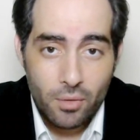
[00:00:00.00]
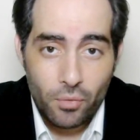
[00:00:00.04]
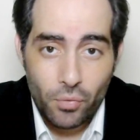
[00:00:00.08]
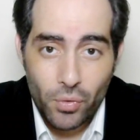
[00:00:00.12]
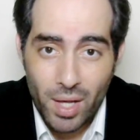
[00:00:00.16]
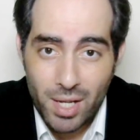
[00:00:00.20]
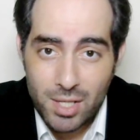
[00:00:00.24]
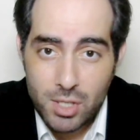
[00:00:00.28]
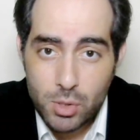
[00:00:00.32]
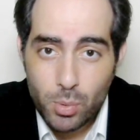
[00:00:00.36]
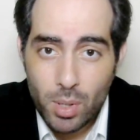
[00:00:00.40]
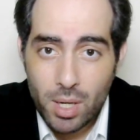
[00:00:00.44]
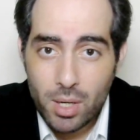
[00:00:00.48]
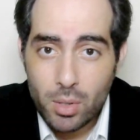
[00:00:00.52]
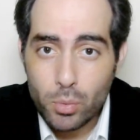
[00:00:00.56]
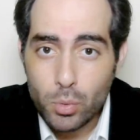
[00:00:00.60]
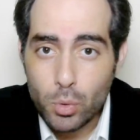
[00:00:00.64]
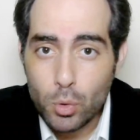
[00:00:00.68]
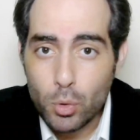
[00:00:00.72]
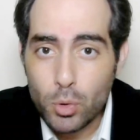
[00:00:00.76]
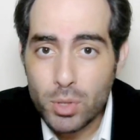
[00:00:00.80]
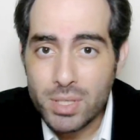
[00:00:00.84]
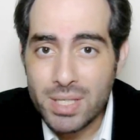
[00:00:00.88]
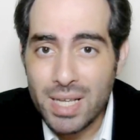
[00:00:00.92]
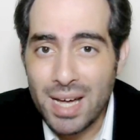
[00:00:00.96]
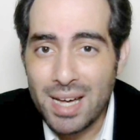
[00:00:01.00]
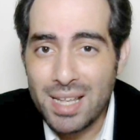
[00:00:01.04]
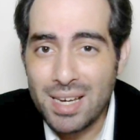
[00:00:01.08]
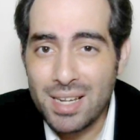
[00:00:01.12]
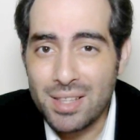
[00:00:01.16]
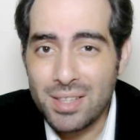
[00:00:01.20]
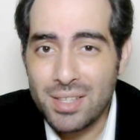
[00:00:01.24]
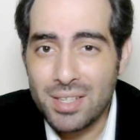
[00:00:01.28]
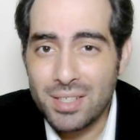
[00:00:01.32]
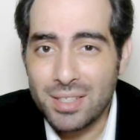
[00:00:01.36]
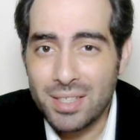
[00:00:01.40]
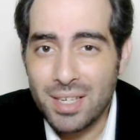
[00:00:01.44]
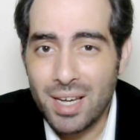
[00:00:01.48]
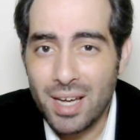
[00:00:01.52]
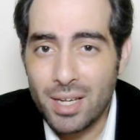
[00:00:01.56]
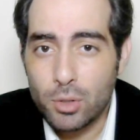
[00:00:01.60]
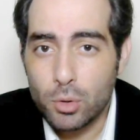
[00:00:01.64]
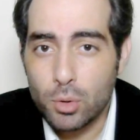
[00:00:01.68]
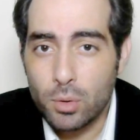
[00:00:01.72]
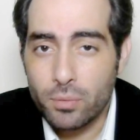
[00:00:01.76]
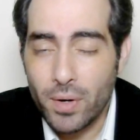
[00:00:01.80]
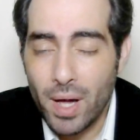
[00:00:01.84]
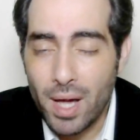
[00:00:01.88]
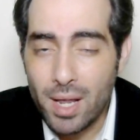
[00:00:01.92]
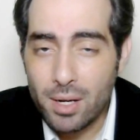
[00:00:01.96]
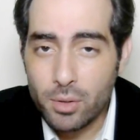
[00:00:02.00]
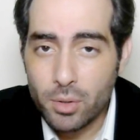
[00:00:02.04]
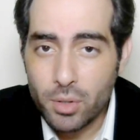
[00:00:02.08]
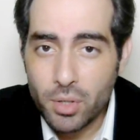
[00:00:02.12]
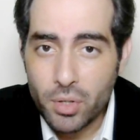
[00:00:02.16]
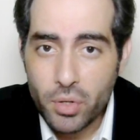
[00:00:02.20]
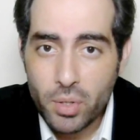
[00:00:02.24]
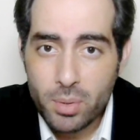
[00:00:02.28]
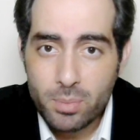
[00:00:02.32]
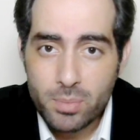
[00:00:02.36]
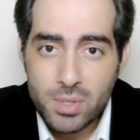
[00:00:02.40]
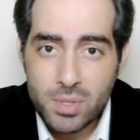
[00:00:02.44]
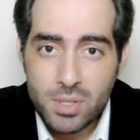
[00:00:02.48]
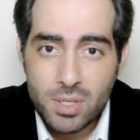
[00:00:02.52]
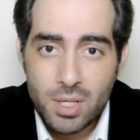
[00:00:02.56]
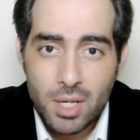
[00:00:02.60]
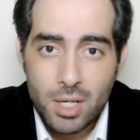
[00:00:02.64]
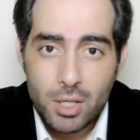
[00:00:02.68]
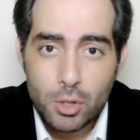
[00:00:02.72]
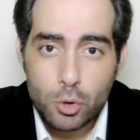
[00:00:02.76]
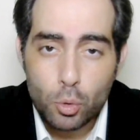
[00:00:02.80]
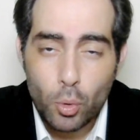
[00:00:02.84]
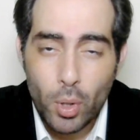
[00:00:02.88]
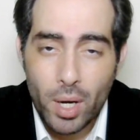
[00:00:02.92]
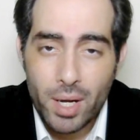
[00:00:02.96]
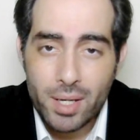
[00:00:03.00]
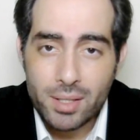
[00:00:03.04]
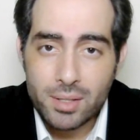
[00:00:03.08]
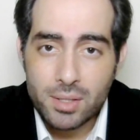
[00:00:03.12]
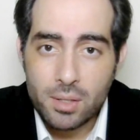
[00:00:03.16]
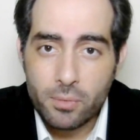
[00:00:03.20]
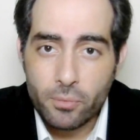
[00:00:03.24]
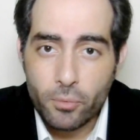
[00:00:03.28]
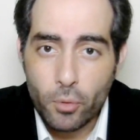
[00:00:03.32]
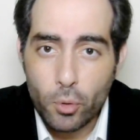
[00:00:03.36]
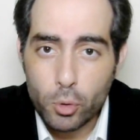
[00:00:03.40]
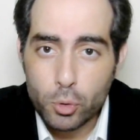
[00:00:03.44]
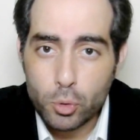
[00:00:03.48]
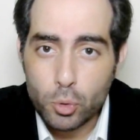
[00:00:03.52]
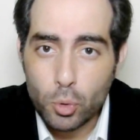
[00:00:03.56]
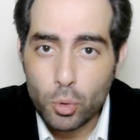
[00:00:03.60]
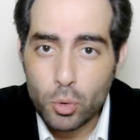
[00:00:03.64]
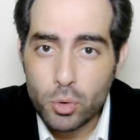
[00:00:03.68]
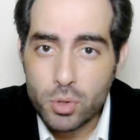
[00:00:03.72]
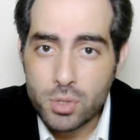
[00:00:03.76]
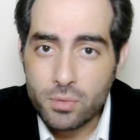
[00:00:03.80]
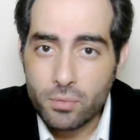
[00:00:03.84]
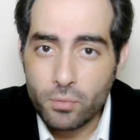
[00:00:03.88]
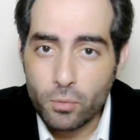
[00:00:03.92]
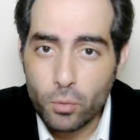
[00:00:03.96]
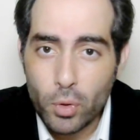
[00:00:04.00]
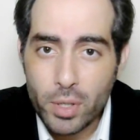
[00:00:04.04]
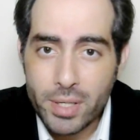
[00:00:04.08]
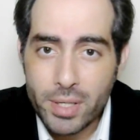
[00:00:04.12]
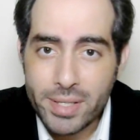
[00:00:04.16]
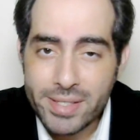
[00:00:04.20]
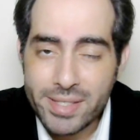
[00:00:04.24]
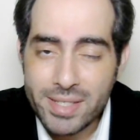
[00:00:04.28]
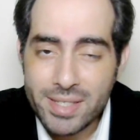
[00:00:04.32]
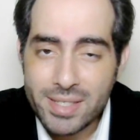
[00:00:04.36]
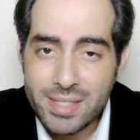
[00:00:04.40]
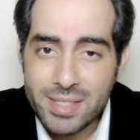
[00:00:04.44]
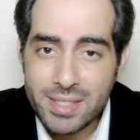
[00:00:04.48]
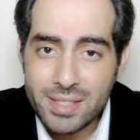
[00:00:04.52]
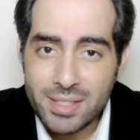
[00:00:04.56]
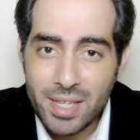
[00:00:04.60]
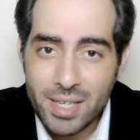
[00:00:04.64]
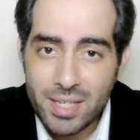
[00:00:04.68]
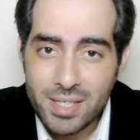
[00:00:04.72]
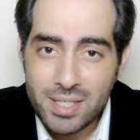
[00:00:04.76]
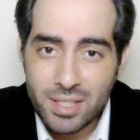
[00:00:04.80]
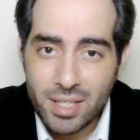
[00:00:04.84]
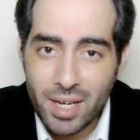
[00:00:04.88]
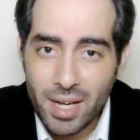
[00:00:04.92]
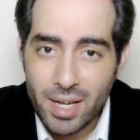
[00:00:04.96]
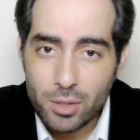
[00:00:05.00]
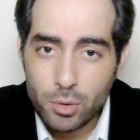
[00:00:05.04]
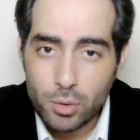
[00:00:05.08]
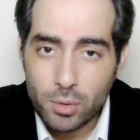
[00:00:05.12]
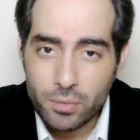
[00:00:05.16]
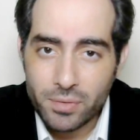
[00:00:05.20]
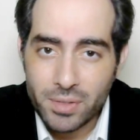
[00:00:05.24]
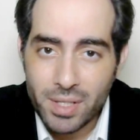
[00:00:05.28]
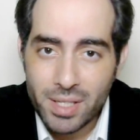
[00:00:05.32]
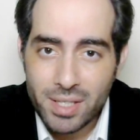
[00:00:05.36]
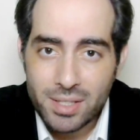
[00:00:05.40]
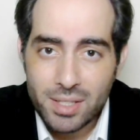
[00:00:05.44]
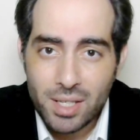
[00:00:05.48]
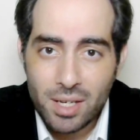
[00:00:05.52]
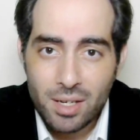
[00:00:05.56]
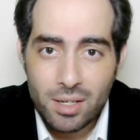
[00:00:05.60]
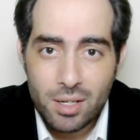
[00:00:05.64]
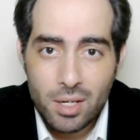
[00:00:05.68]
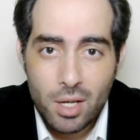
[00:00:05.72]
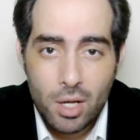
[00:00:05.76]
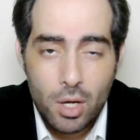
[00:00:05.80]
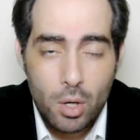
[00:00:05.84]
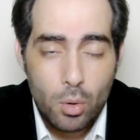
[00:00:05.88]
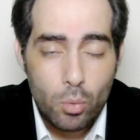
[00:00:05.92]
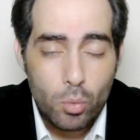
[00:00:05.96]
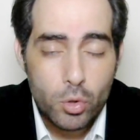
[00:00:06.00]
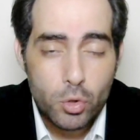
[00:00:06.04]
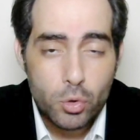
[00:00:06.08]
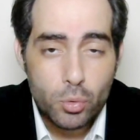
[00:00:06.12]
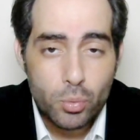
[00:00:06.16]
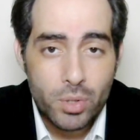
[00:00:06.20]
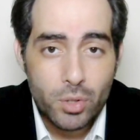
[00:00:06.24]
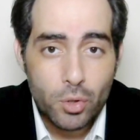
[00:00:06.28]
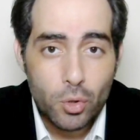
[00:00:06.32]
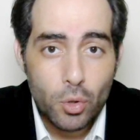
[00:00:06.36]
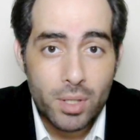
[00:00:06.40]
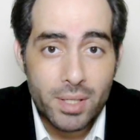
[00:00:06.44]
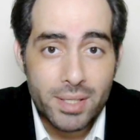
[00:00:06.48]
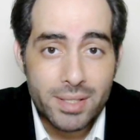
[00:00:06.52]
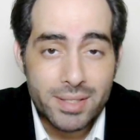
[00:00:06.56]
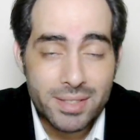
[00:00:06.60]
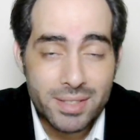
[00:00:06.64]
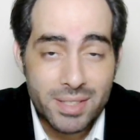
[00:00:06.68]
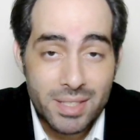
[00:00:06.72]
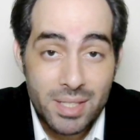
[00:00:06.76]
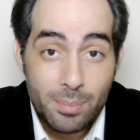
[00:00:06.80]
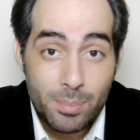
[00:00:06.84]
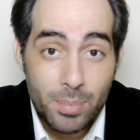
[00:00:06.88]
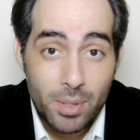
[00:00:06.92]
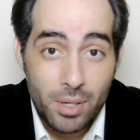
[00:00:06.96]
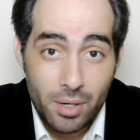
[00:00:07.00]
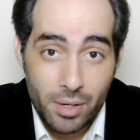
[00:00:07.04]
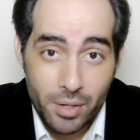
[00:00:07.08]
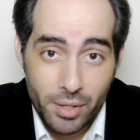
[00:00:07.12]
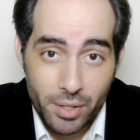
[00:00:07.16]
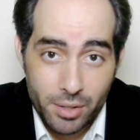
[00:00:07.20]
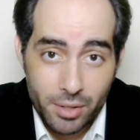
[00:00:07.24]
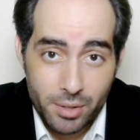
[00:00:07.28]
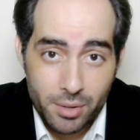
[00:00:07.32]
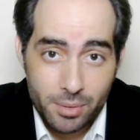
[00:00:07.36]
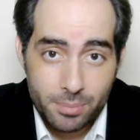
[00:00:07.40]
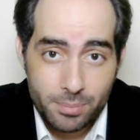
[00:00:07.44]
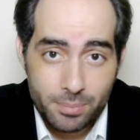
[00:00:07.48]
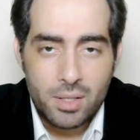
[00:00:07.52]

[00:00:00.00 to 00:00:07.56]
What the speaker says: That's why we use another kind of algorithms to handle photos, voices, text kind of data, which we call it deep learning.